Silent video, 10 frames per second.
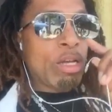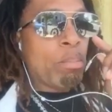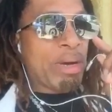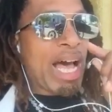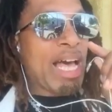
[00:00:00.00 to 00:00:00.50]

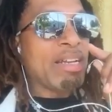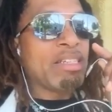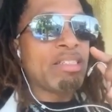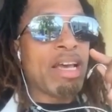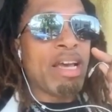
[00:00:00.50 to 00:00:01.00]
But I
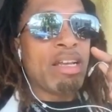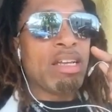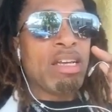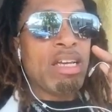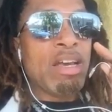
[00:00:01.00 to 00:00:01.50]
understand
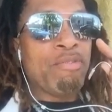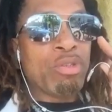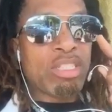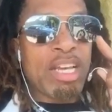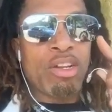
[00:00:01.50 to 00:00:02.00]
if you
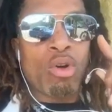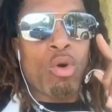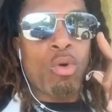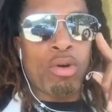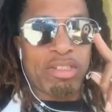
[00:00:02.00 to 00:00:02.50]
stay the
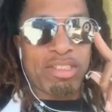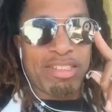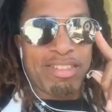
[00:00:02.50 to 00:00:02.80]
course,